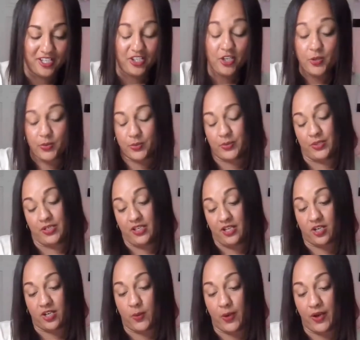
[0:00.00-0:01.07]
You,
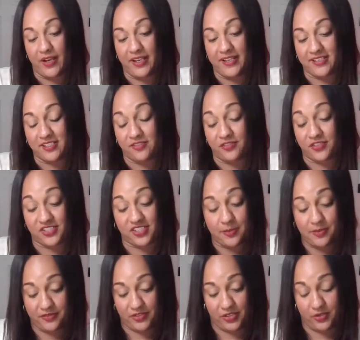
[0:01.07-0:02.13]
Aquarius, for some
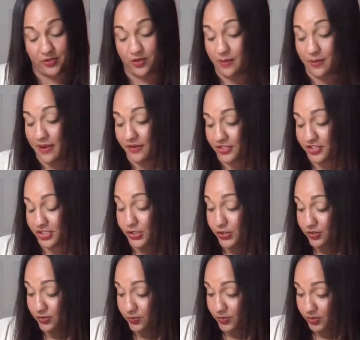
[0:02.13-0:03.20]
of you, are about to
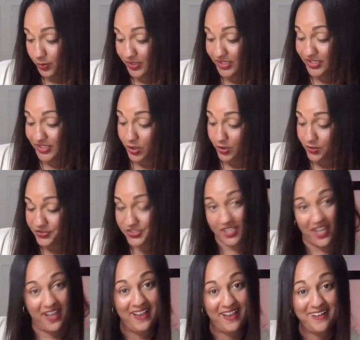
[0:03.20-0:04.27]
choose between an earth
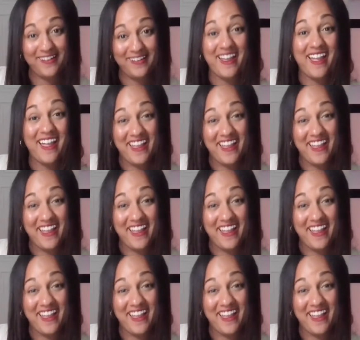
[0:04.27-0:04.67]
sign